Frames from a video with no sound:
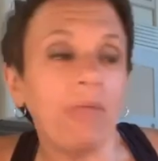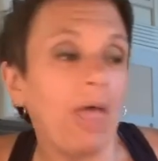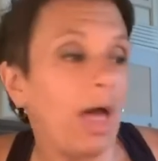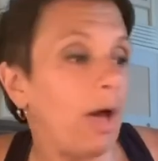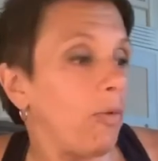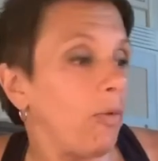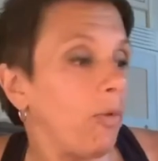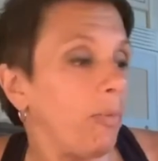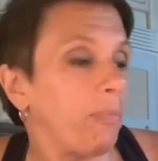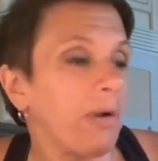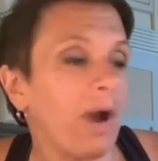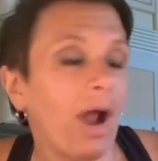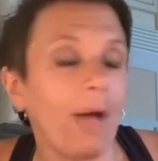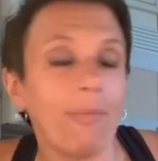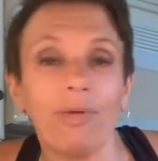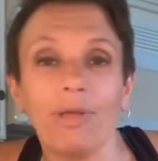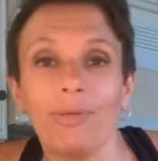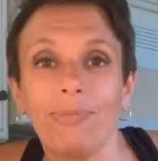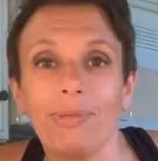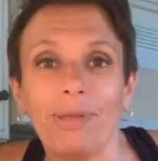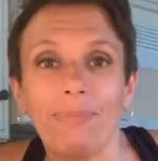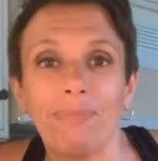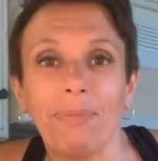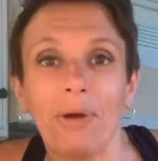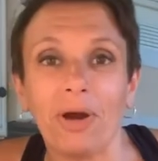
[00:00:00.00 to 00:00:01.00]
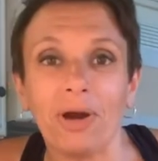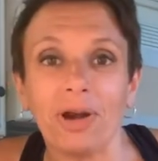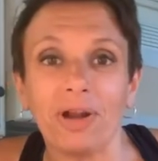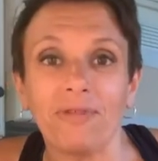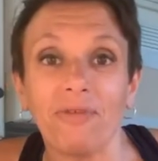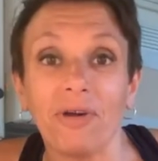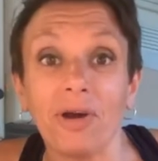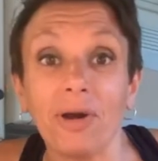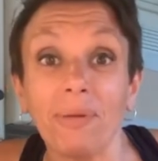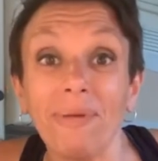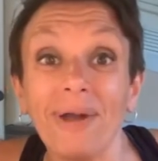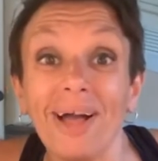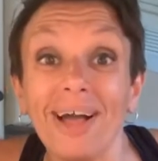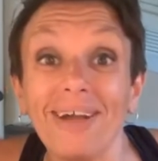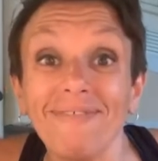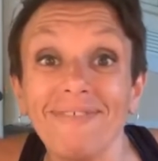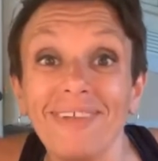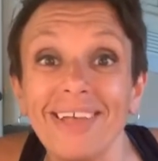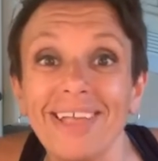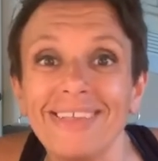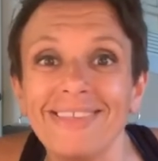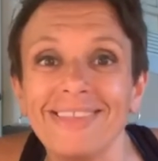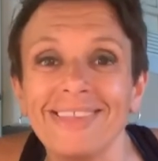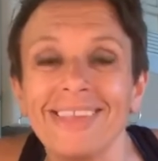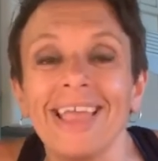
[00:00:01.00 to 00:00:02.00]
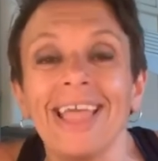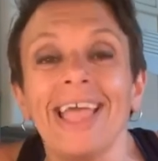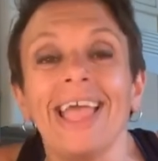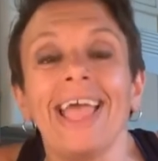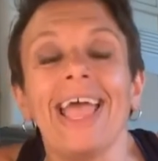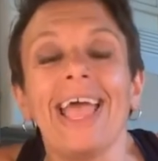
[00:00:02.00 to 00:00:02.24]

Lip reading: that will probably be part of her breakfast.